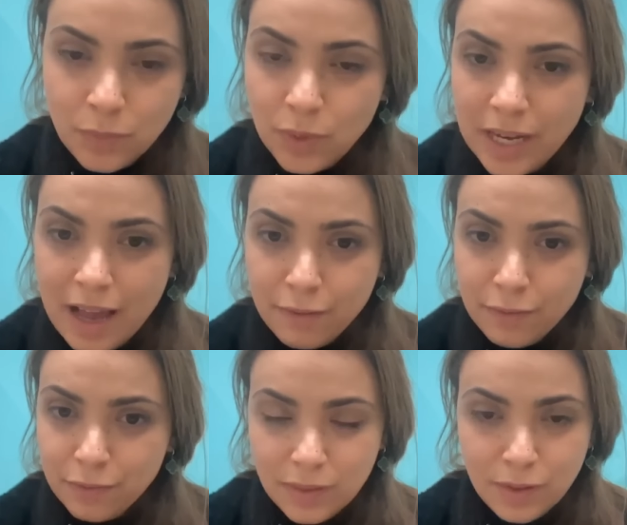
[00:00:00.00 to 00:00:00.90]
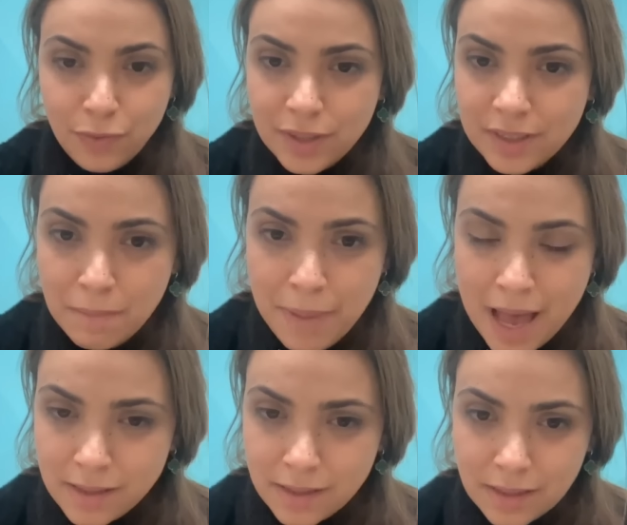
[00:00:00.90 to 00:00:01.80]
will have different
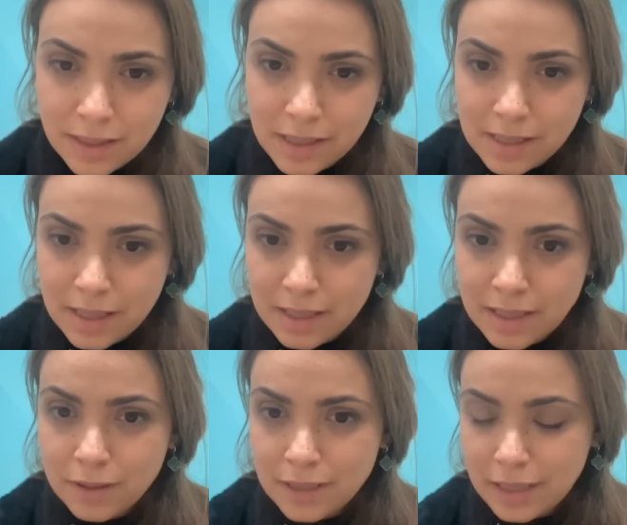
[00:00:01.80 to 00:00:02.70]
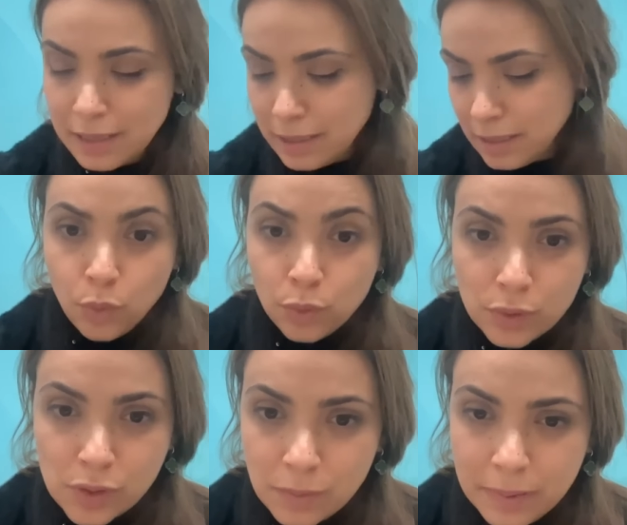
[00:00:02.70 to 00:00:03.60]
capacities and
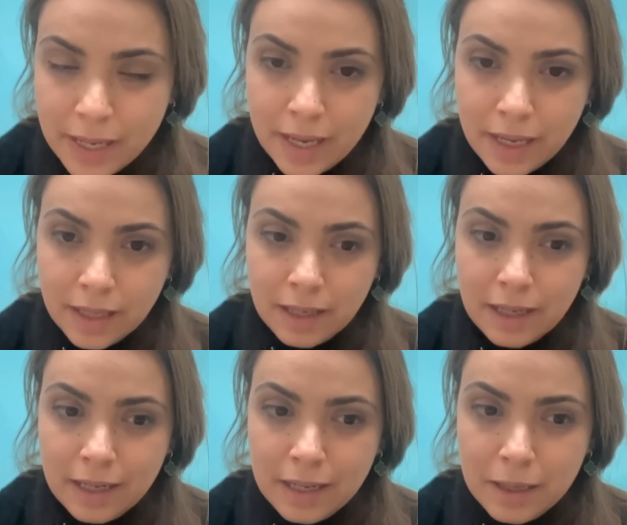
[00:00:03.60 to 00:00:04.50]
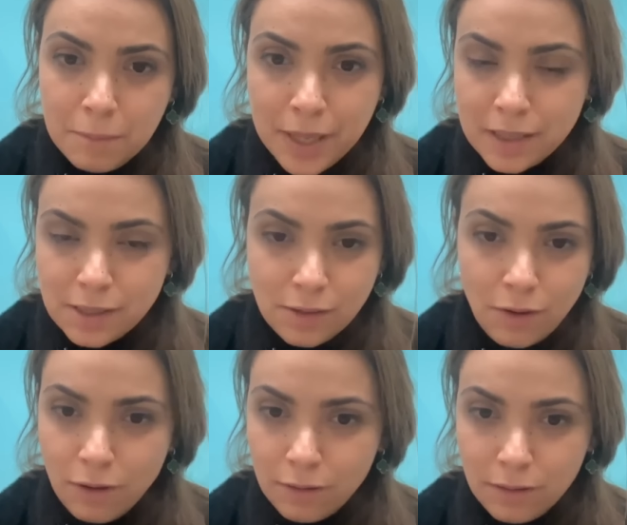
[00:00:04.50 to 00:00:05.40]
rules to play based
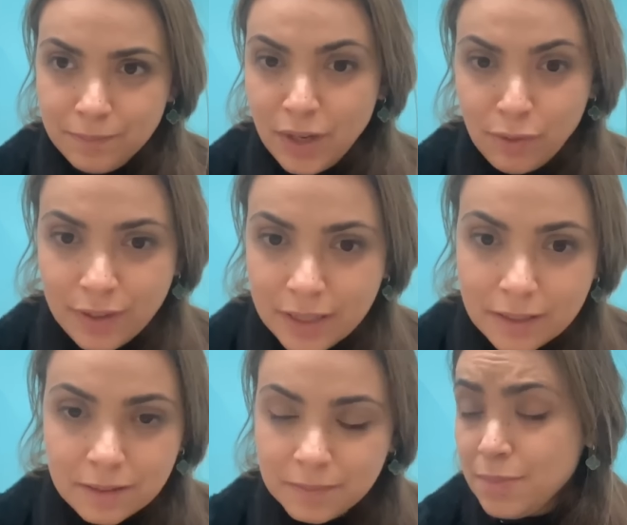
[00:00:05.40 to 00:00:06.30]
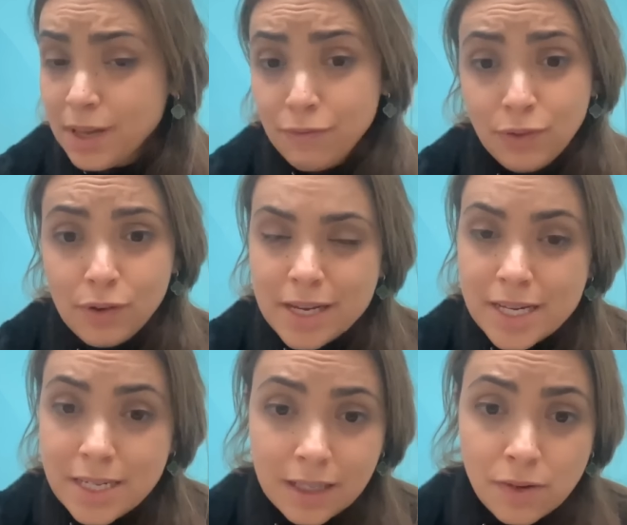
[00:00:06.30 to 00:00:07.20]
on their field. But if you're
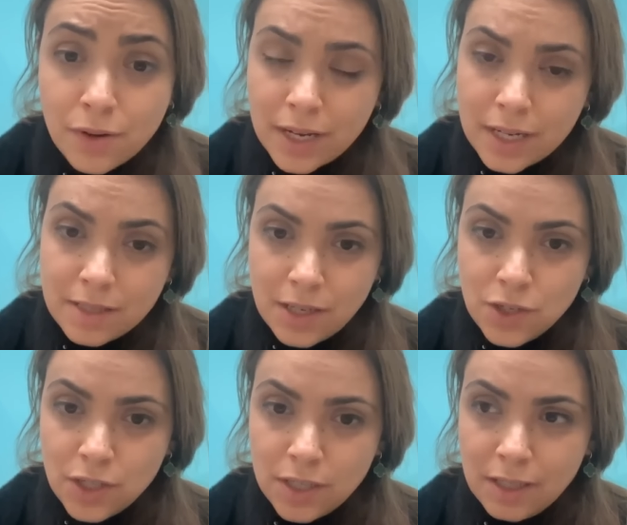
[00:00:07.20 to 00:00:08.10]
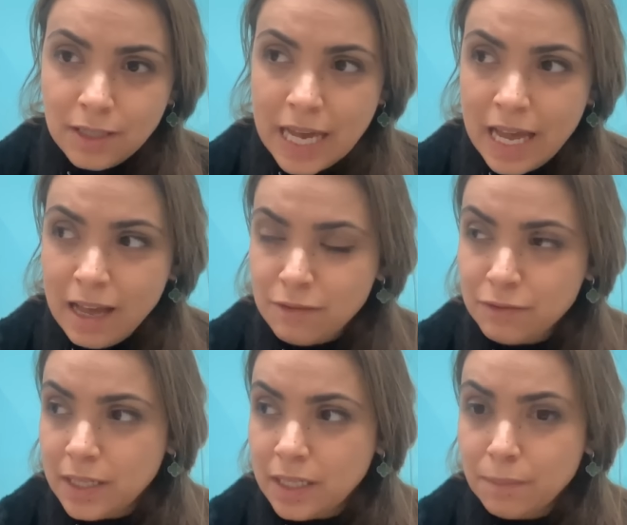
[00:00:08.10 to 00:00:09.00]
leading an organization and you have
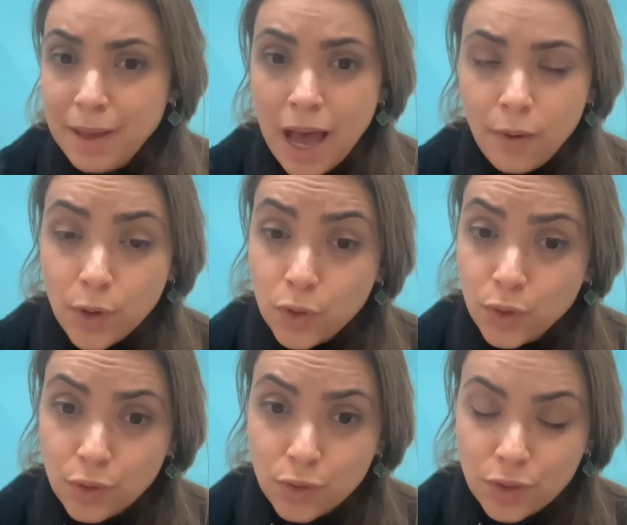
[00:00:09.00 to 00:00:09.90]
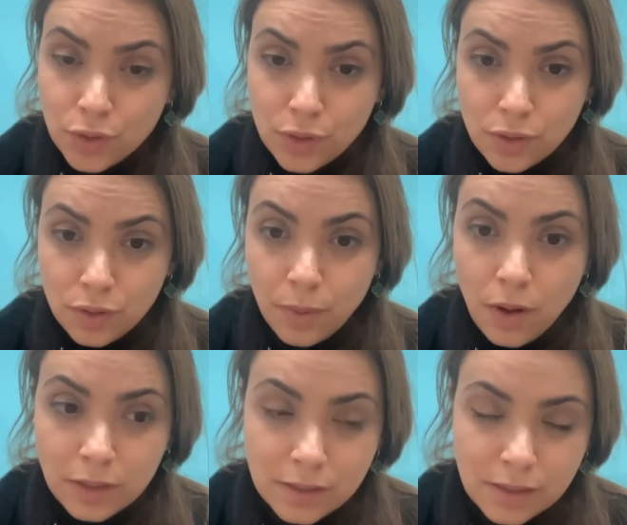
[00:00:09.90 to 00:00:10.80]
the power to introduce new
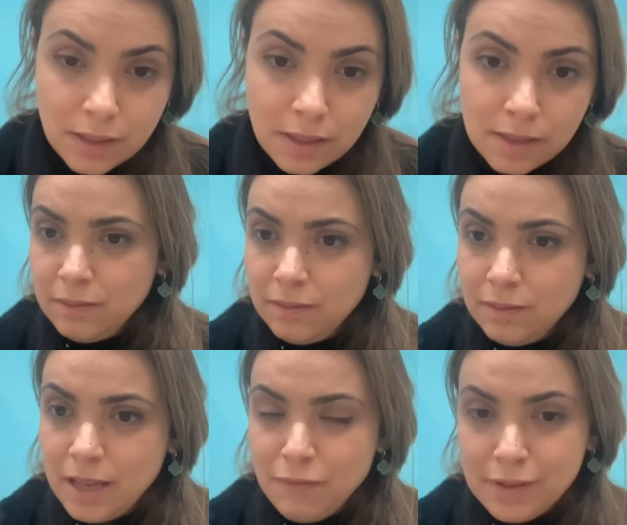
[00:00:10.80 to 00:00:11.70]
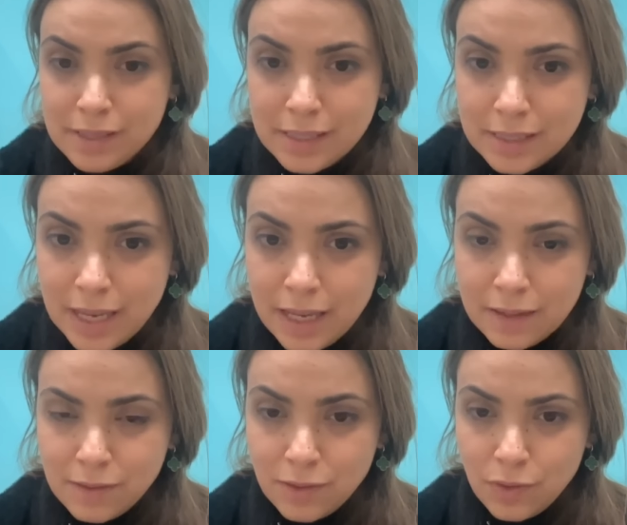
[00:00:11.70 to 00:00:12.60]
policies, that facilitates,